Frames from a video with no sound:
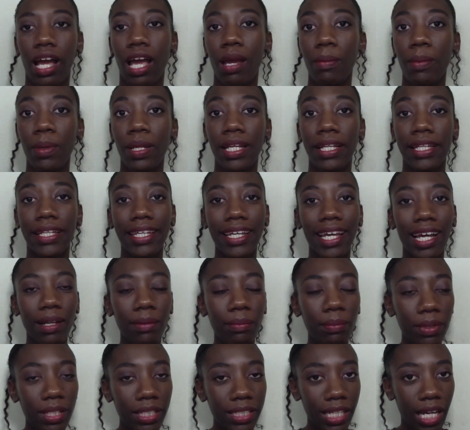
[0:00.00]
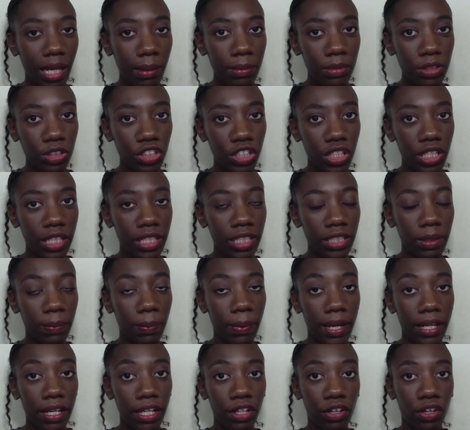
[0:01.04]
I mean, it can be damaging
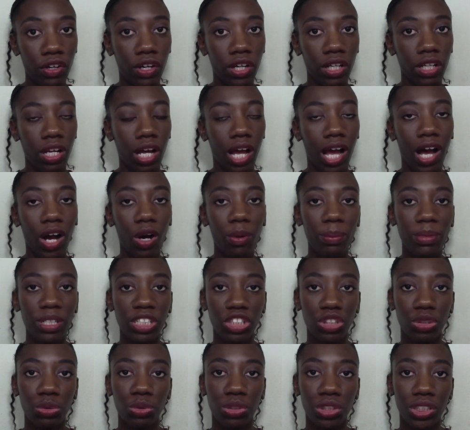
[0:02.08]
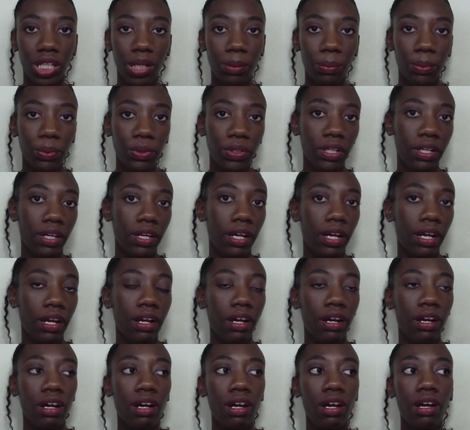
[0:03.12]
depending on how much you shampoo your
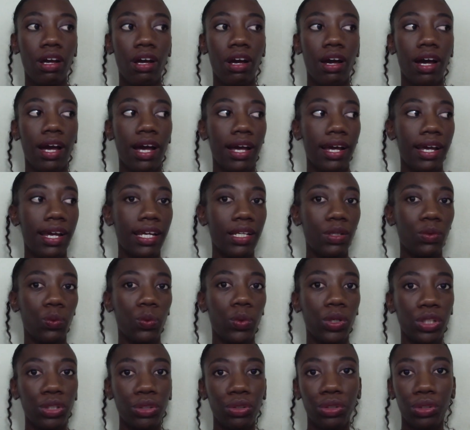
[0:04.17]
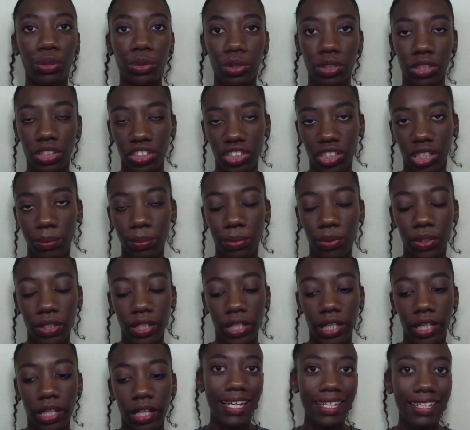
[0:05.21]
hair and what you use to shampoo your
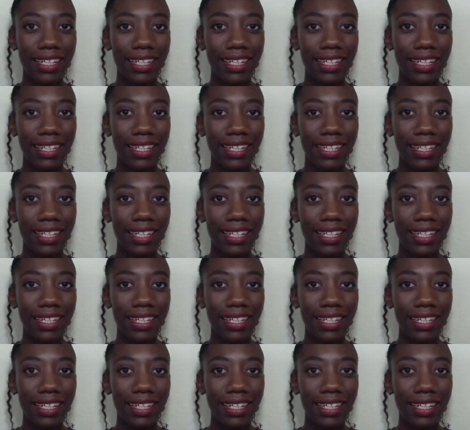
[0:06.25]
hair.